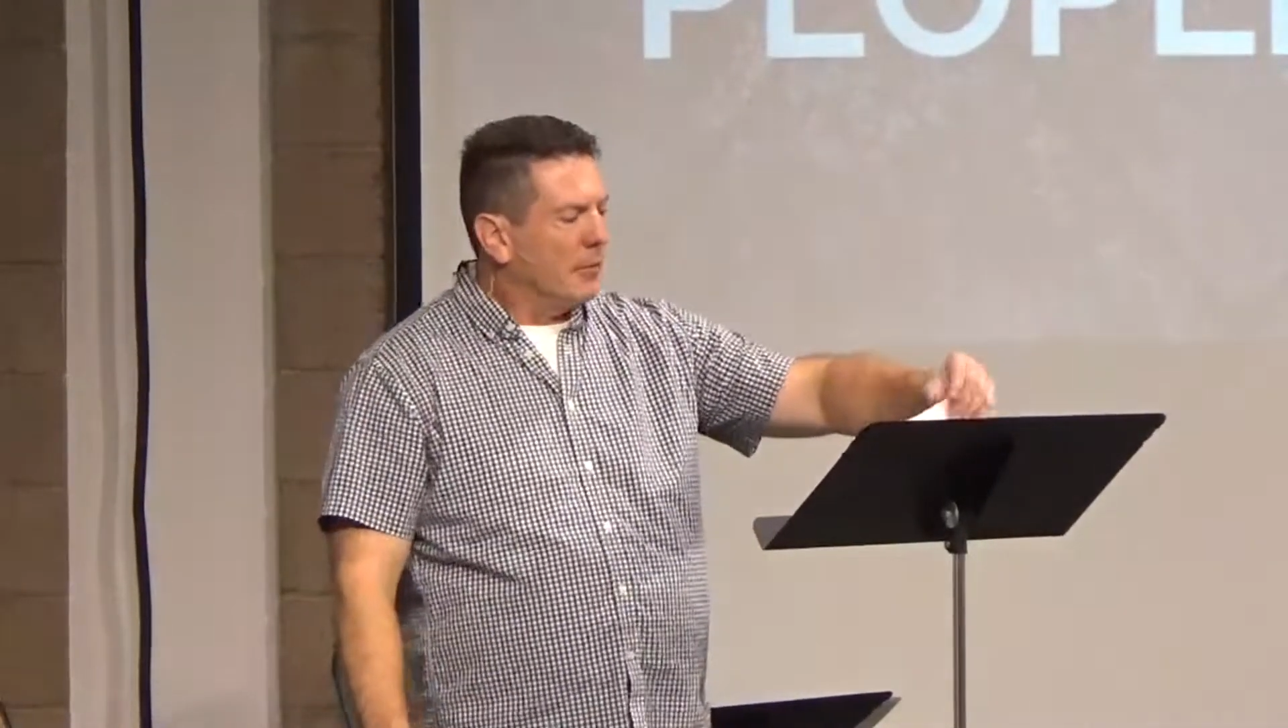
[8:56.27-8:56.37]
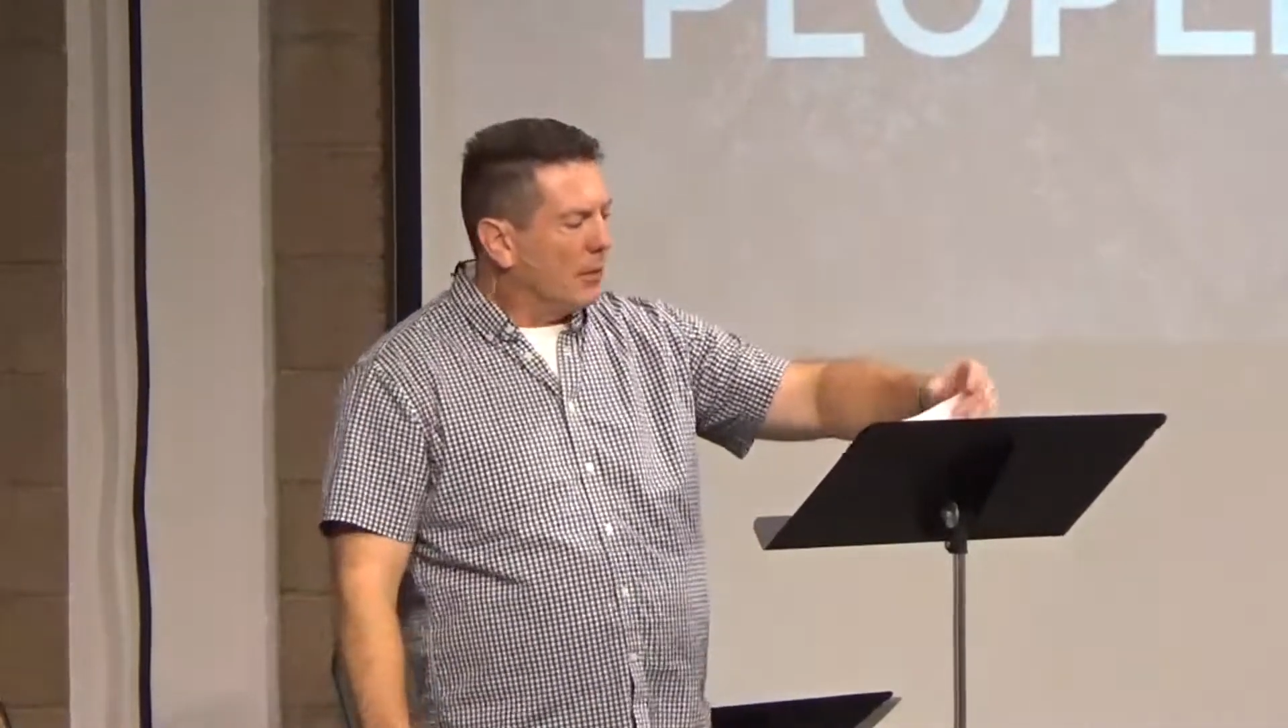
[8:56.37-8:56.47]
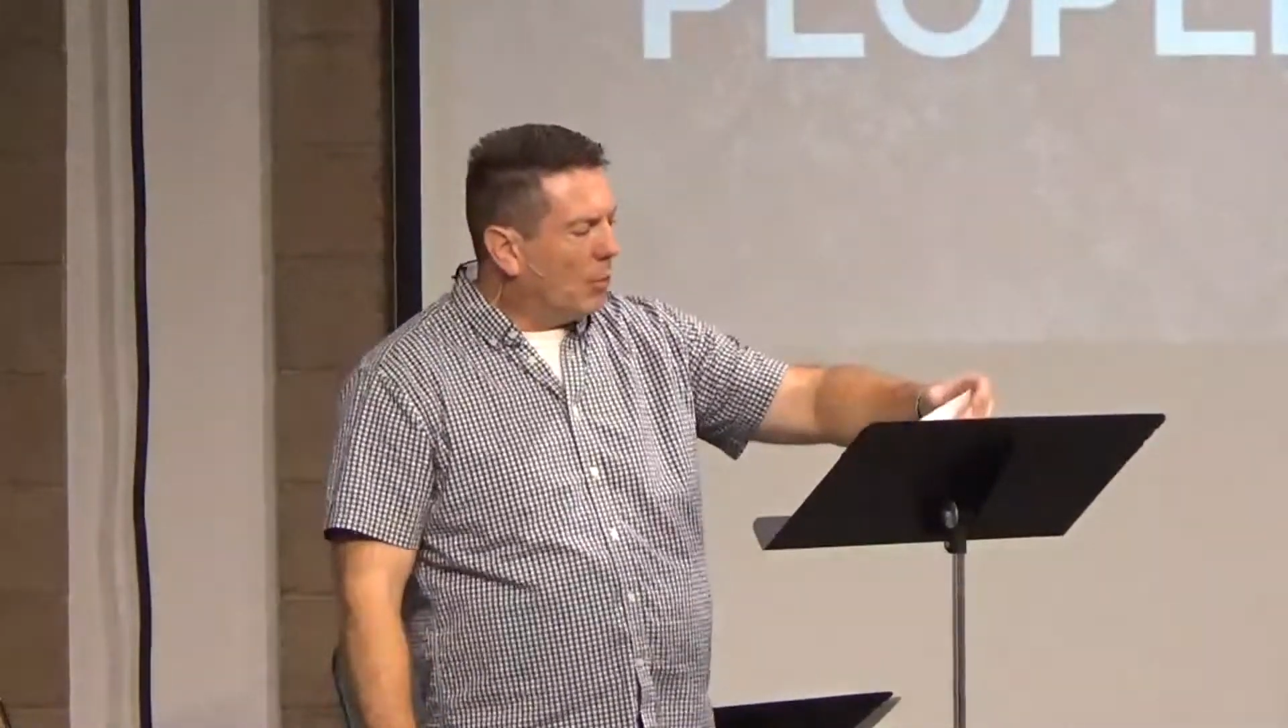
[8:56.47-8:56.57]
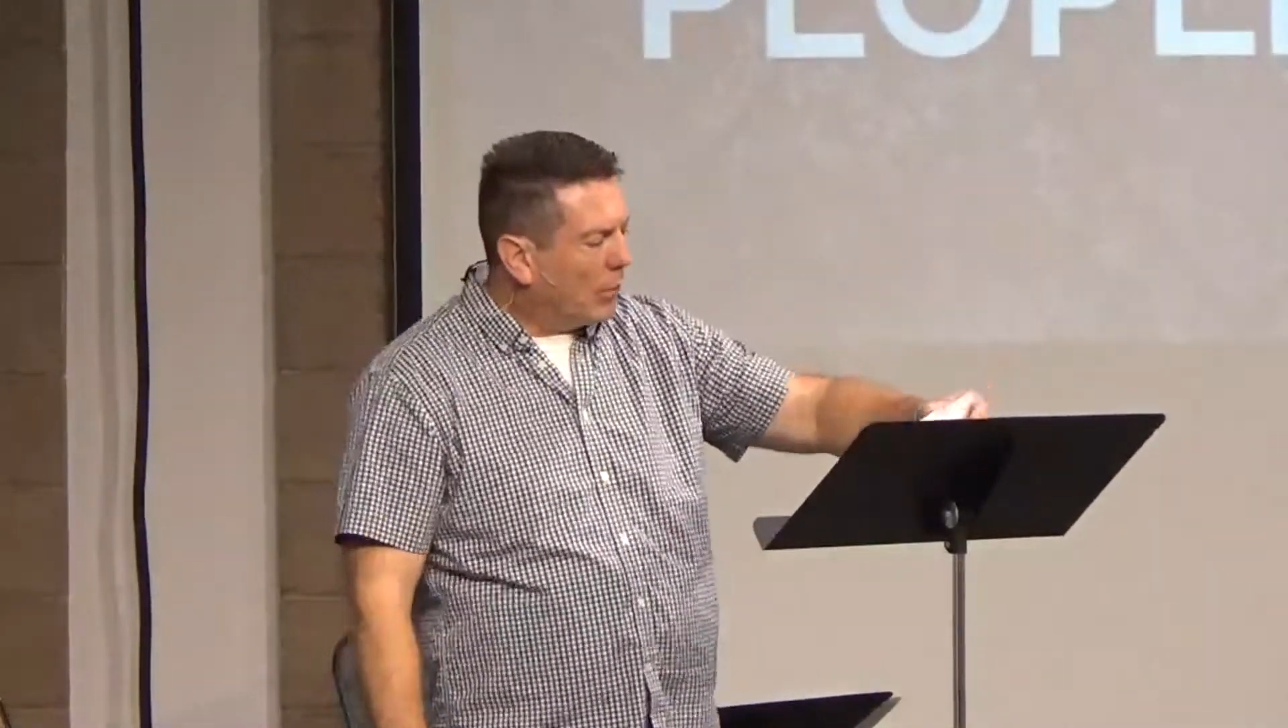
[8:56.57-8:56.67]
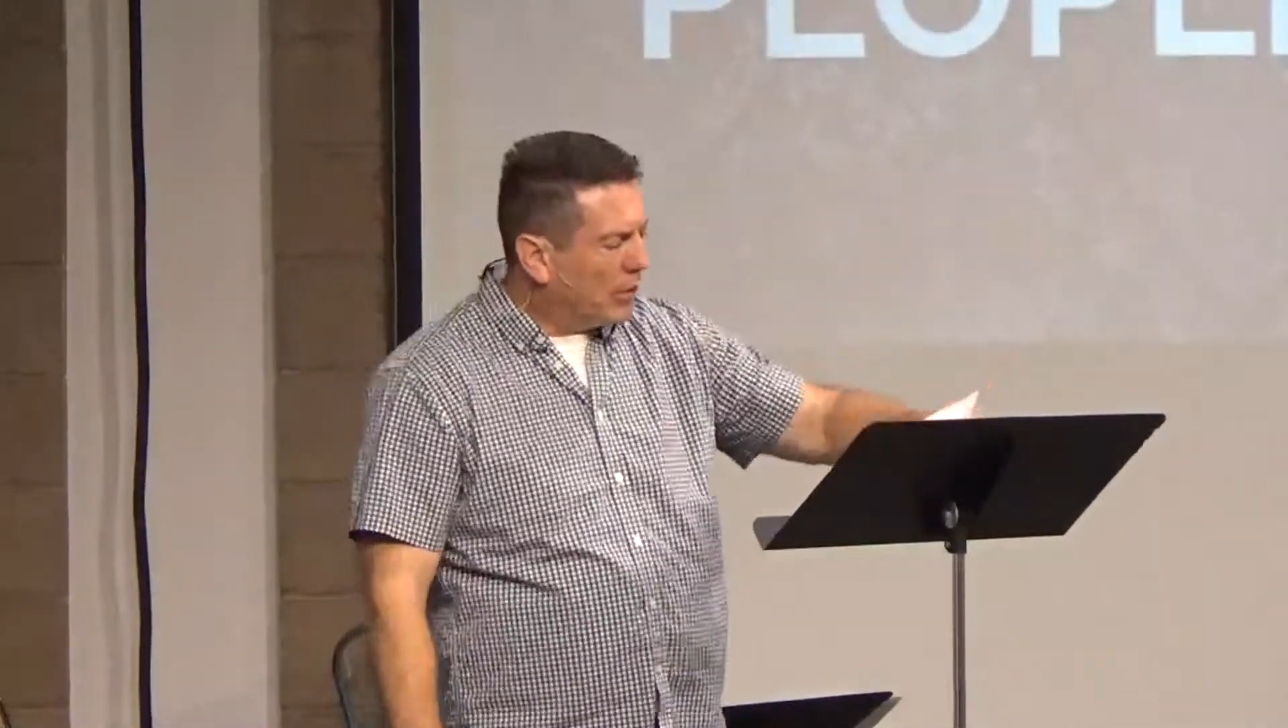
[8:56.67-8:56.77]

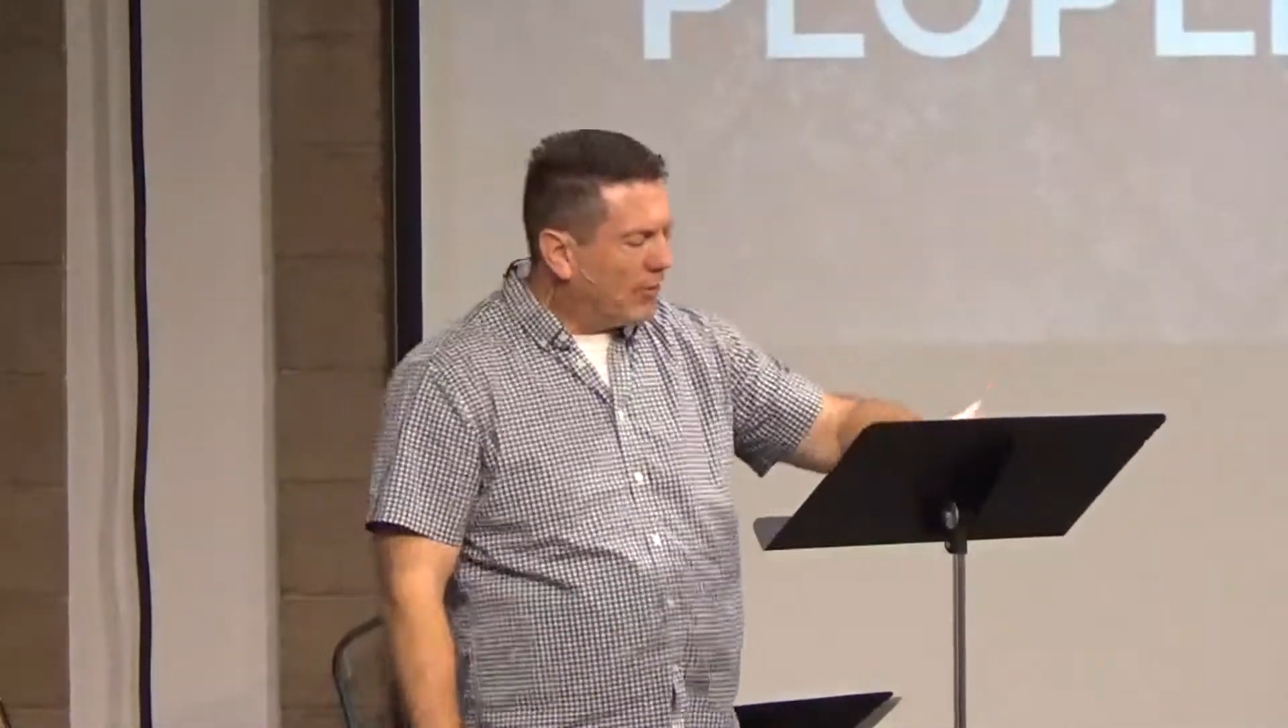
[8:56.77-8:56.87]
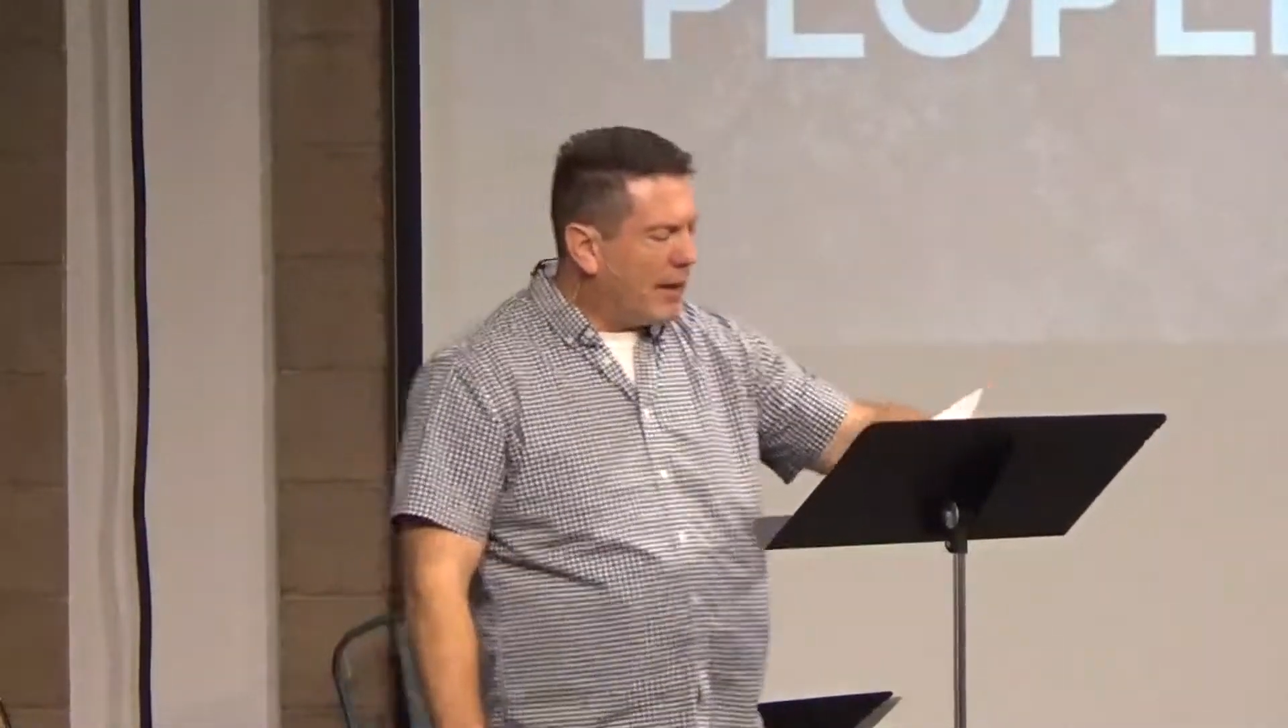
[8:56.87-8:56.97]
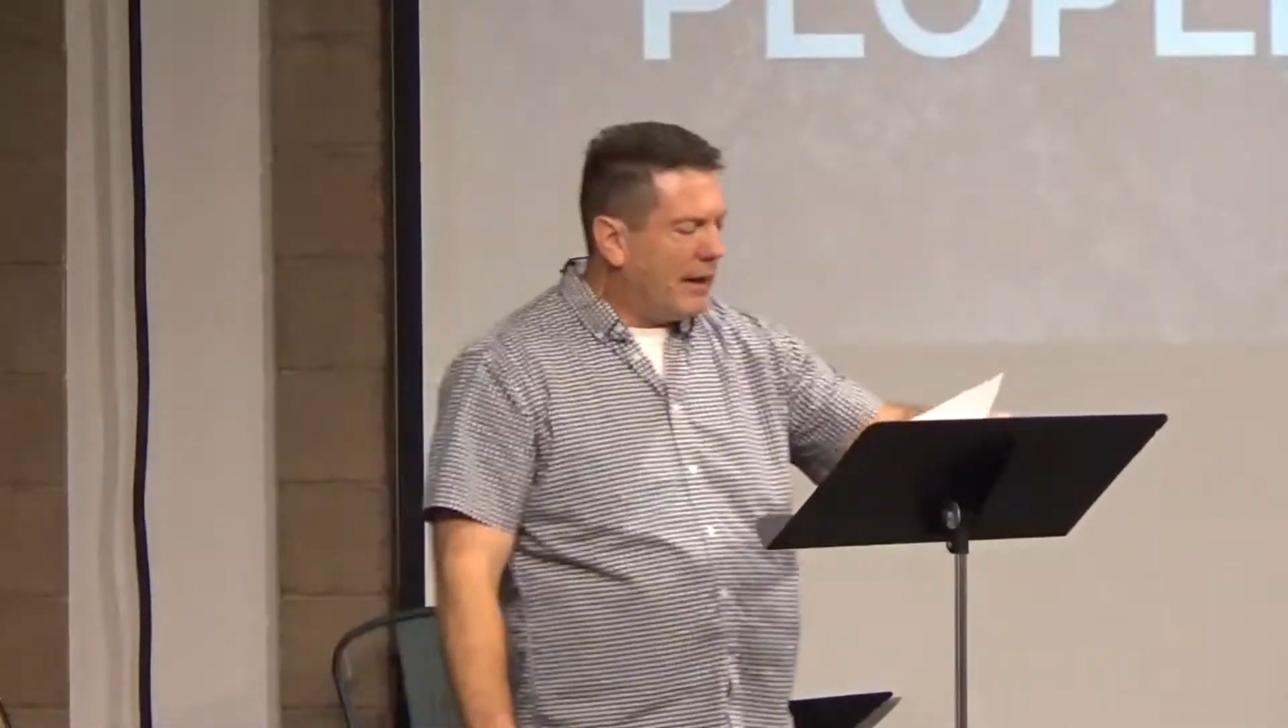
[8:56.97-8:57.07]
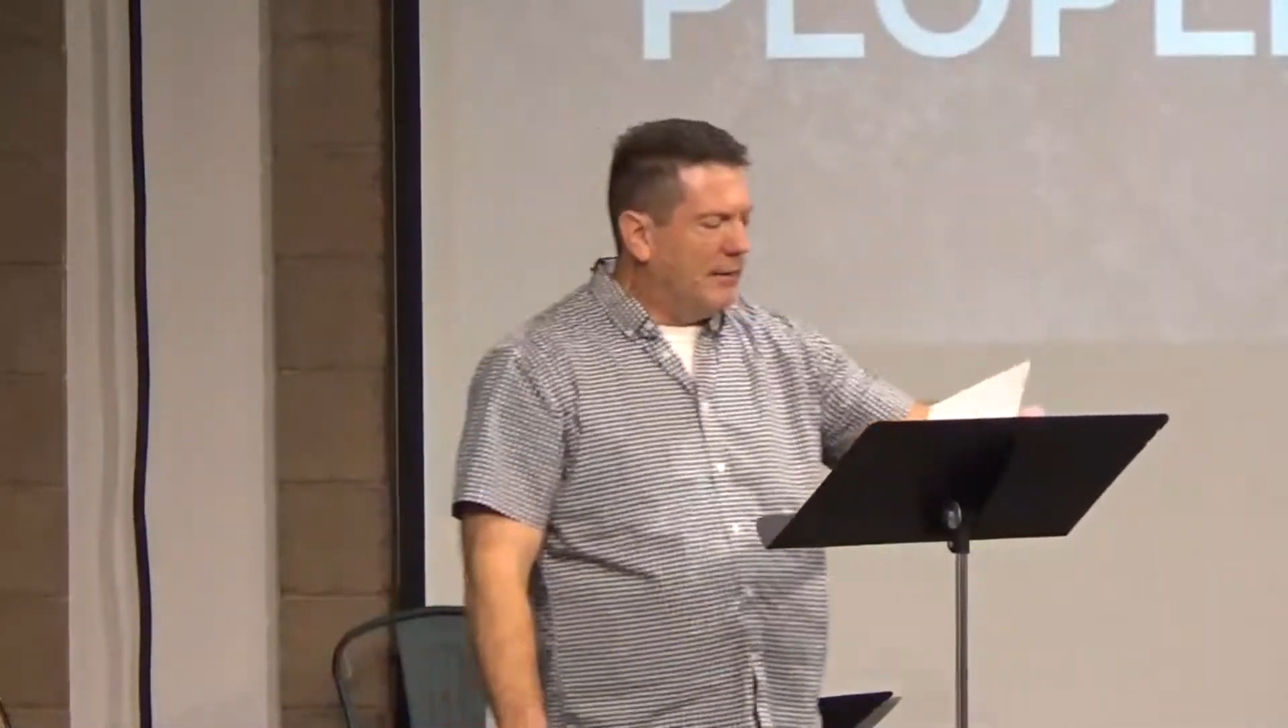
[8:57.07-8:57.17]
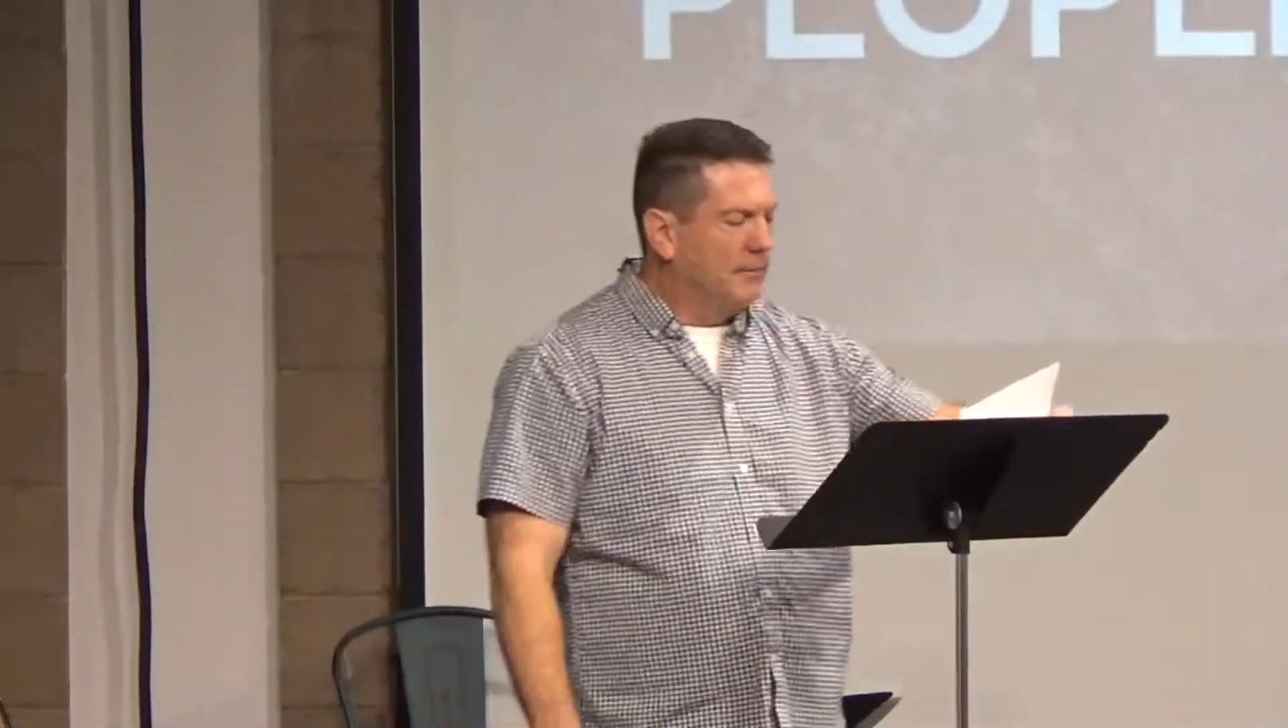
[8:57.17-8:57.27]
The Word of
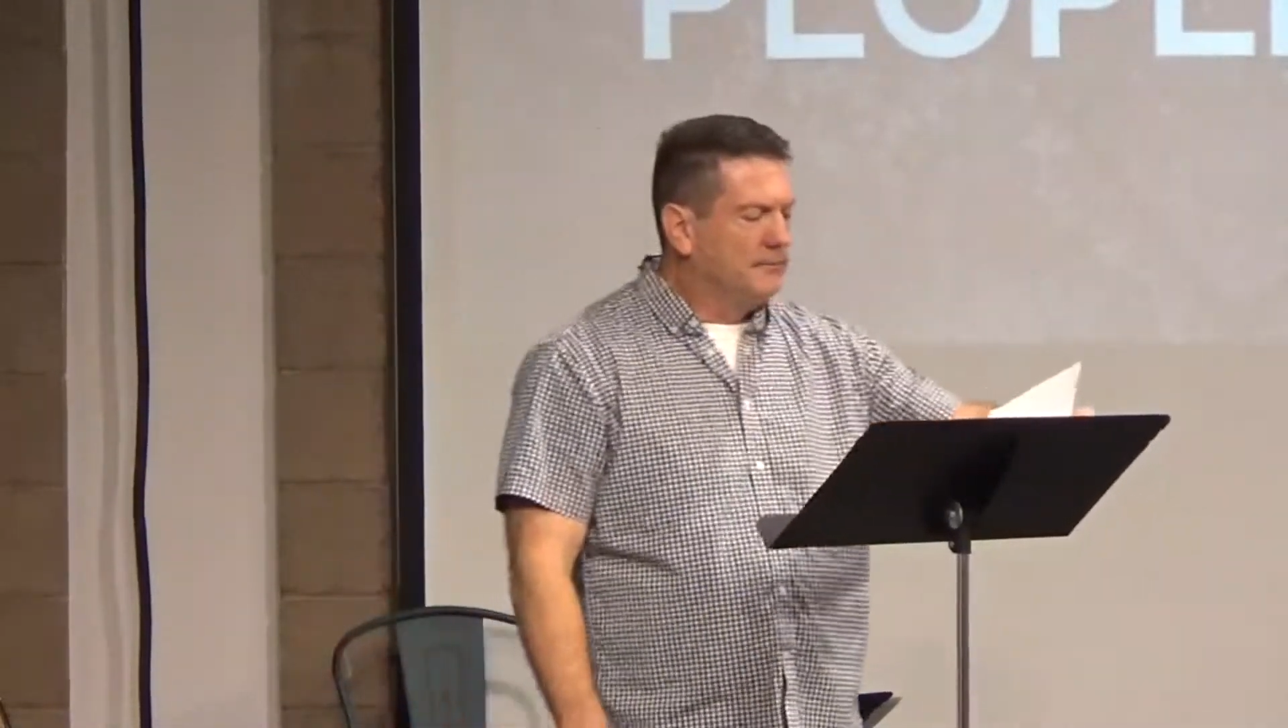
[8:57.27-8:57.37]
God.